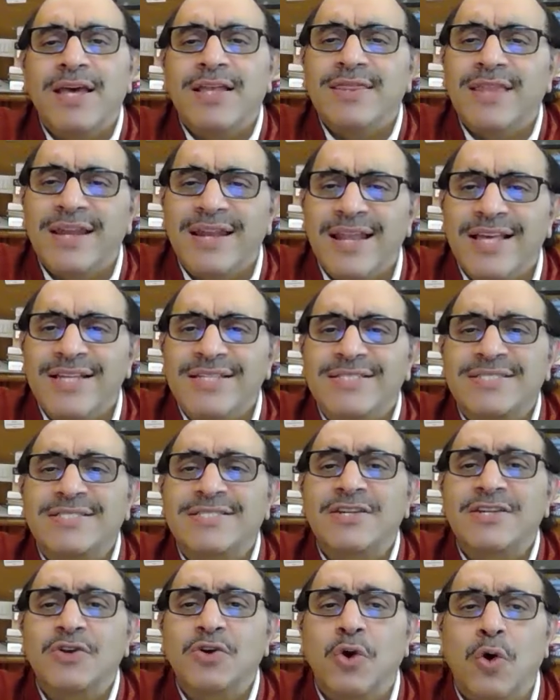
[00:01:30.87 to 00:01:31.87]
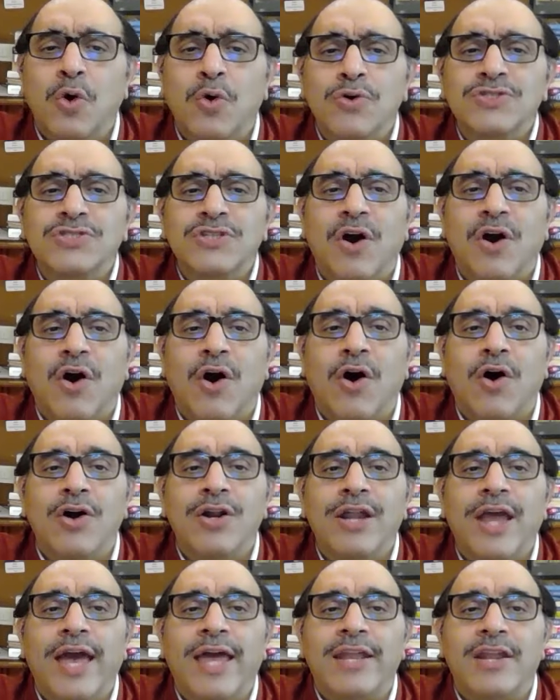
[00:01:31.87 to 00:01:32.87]
The list goes
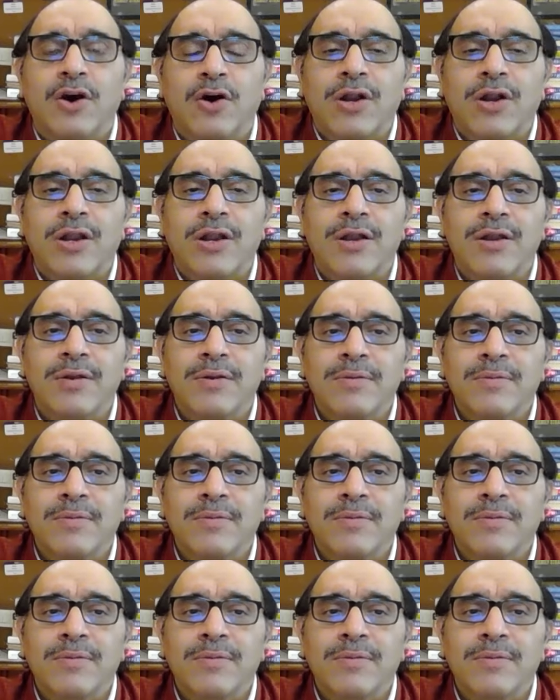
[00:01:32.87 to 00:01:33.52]
on and on.